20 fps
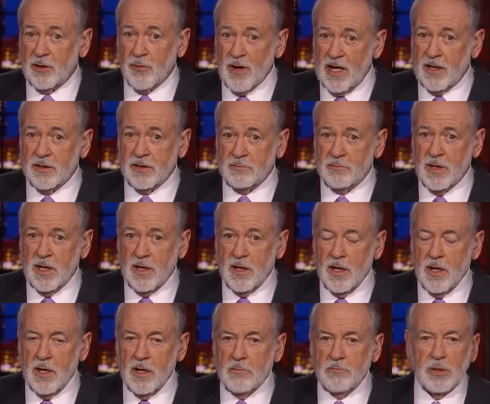around them,
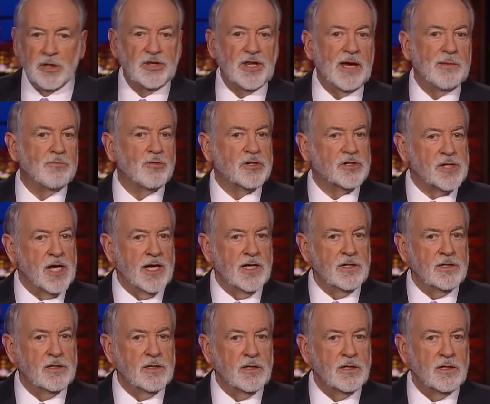but they
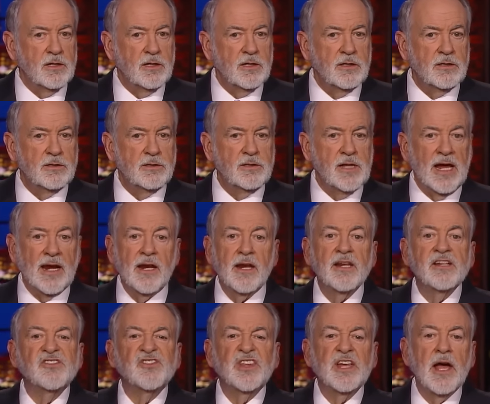pretend that it
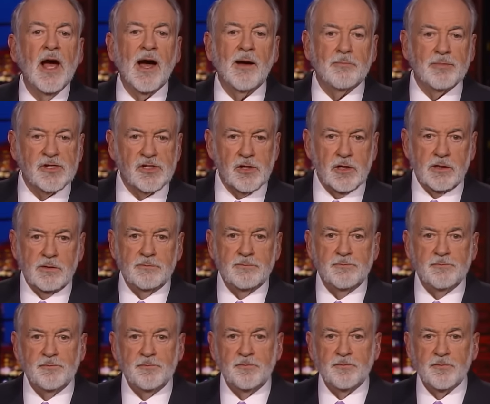is the opposite.
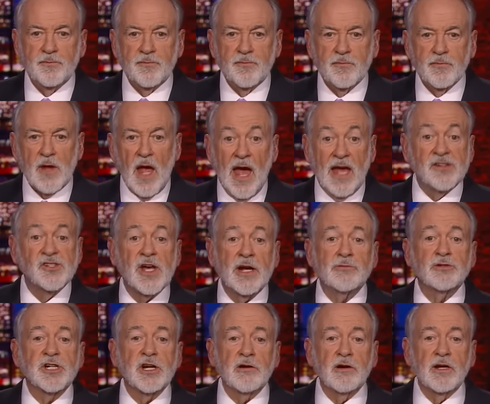Hey,
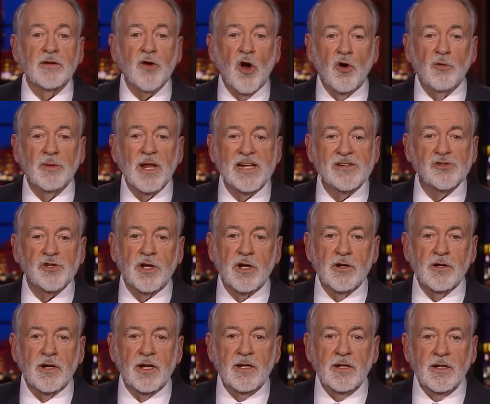Secretary of Homeland
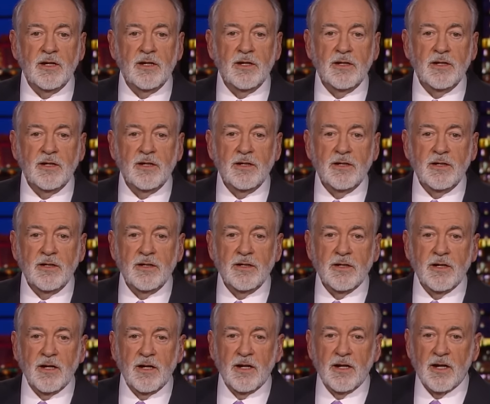Security,
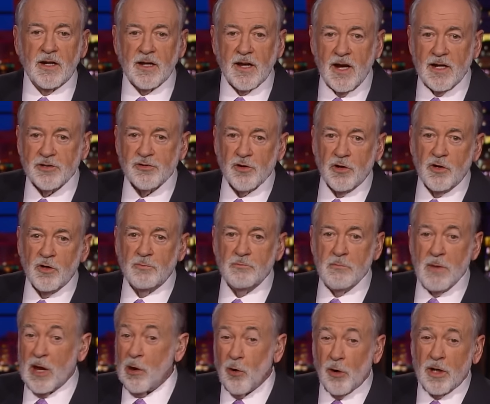Alejandro
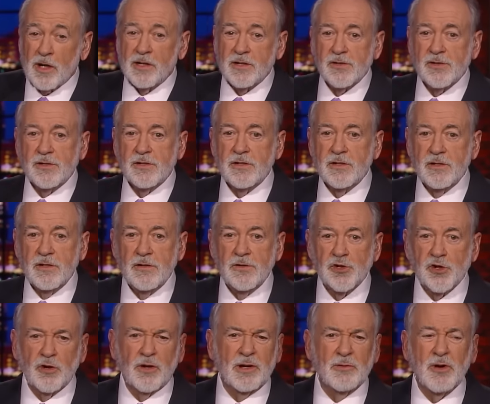Mayorkas,
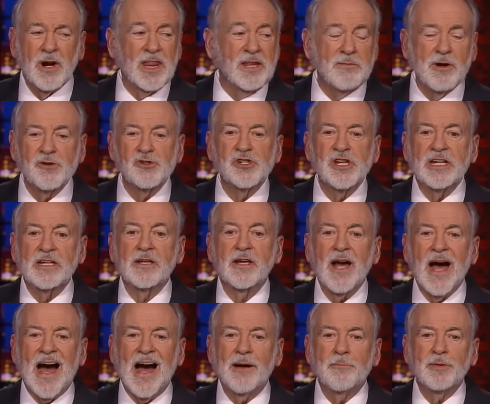surely one of the most
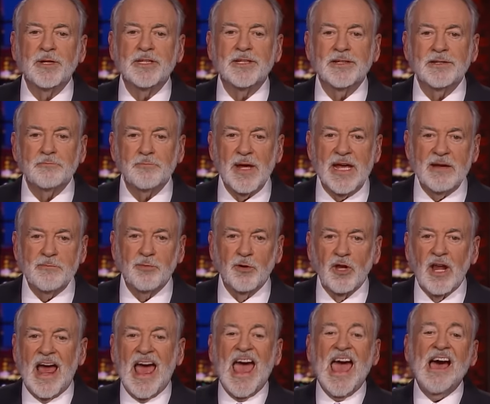incompetent
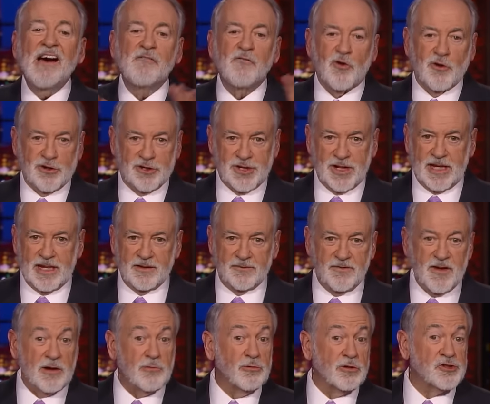people ever to get a
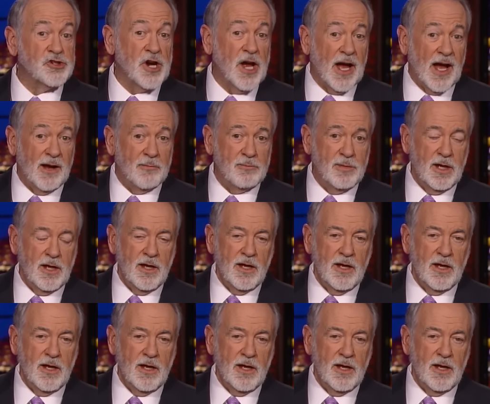federal job,